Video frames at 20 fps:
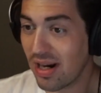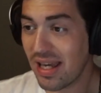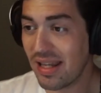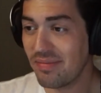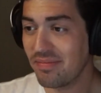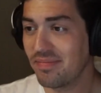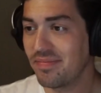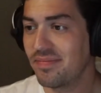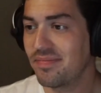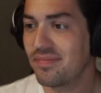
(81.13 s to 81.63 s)
it,
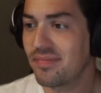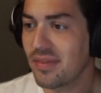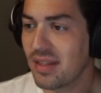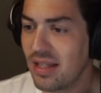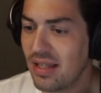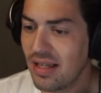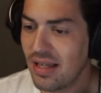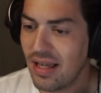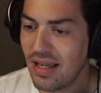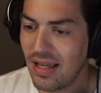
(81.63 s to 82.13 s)

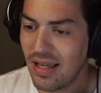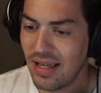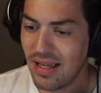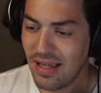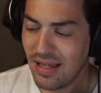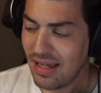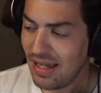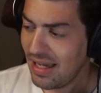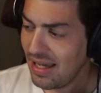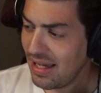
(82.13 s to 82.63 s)

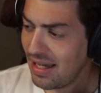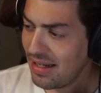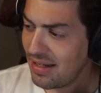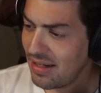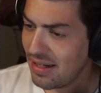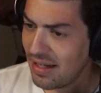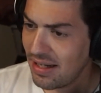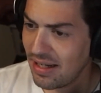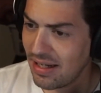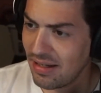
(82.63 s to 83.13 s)
and
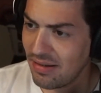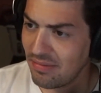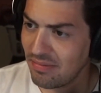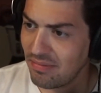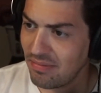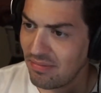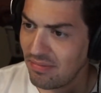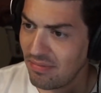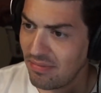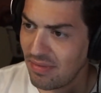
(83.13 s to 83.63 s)

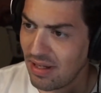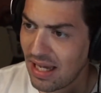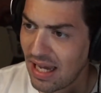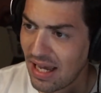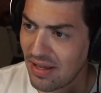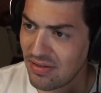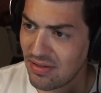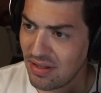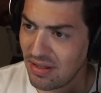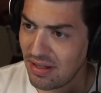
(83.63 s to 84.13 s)

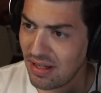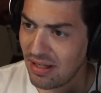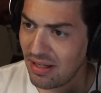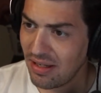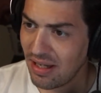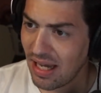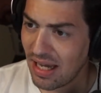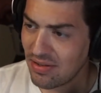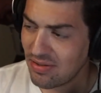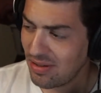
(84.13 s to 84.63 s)
as it
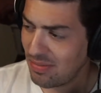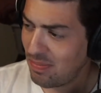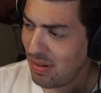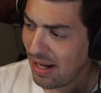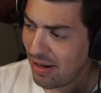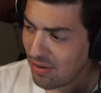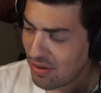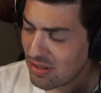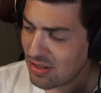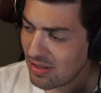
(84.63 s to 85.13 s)

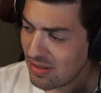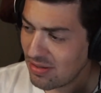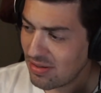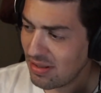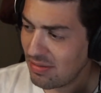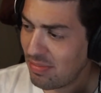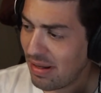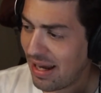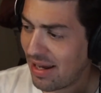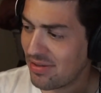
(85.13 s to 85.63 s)
perishes
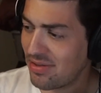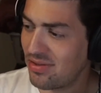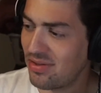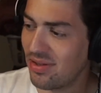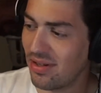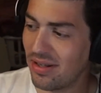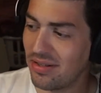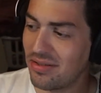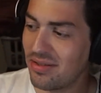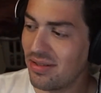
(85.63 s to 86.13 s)
and passes
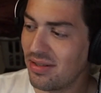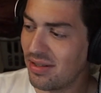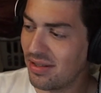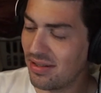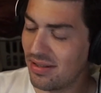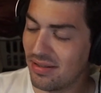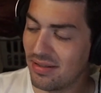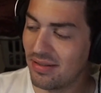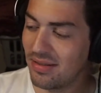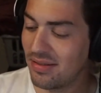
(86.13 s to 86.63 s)
on to
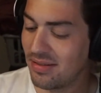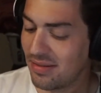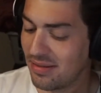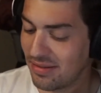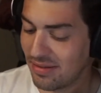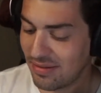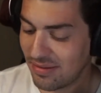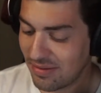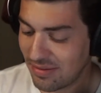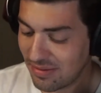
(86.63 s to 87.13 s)

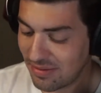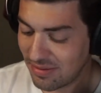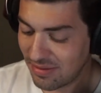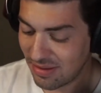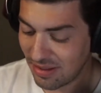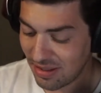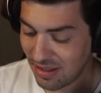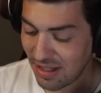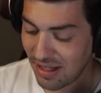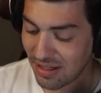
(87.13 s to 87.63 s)

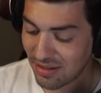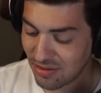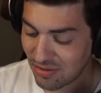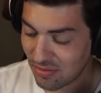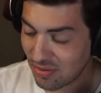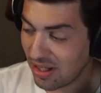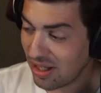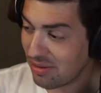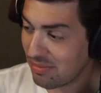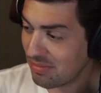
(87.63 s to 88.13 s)
the next
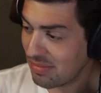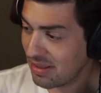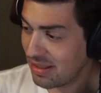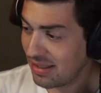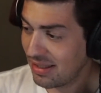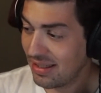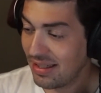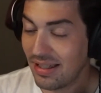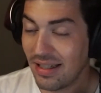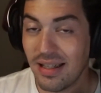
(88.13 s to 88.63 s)
realm,
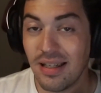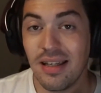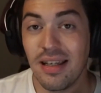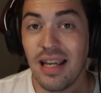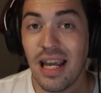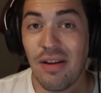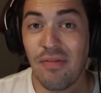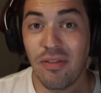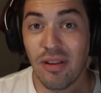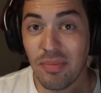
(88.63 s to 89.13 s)

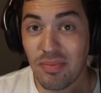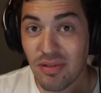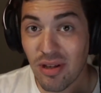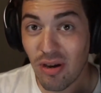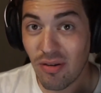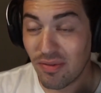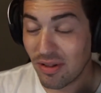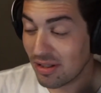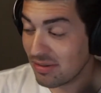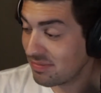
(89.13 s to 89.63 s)
it flips
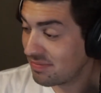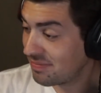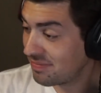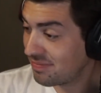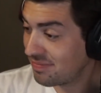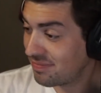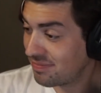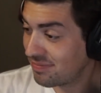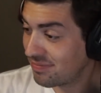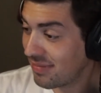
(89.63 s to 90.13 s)
over.
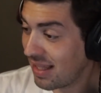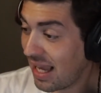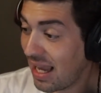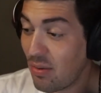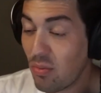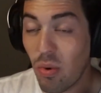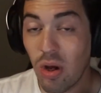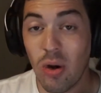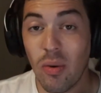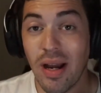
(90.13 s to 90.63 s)

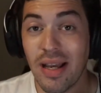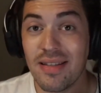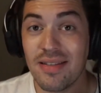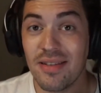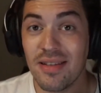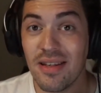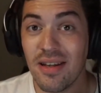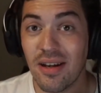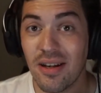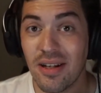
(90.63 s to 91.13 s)
And what do I see on